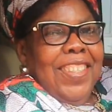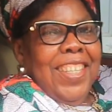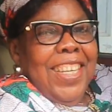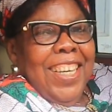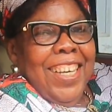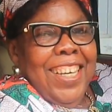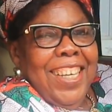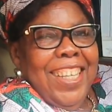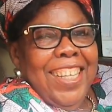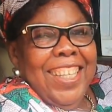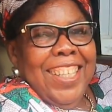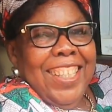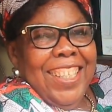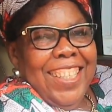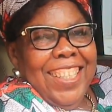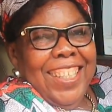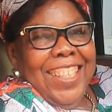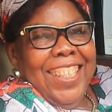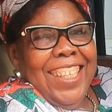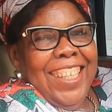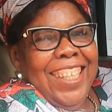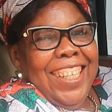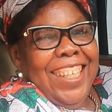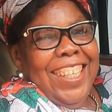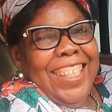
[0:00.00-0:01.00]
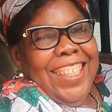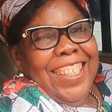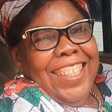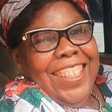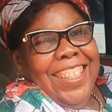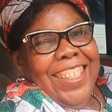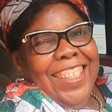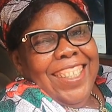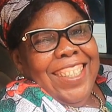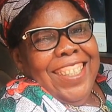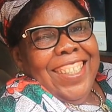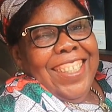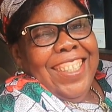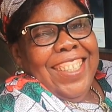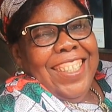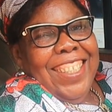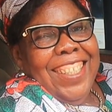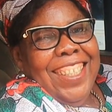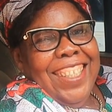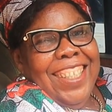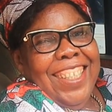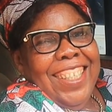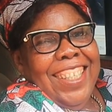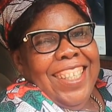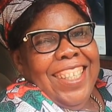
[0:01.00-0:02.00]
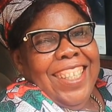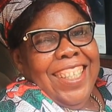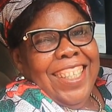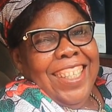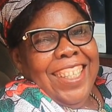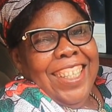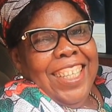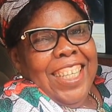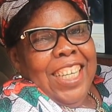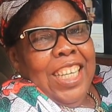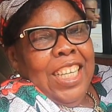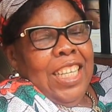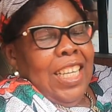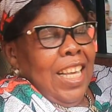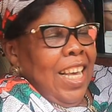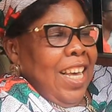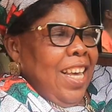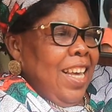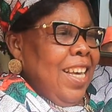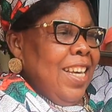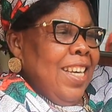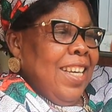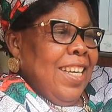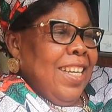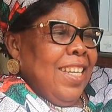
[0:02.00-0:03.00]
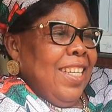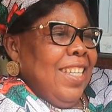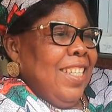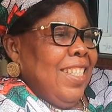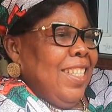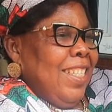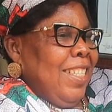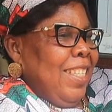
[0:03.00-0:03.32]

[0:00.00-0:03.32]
Safe trip. You gave me soccer. Yeah.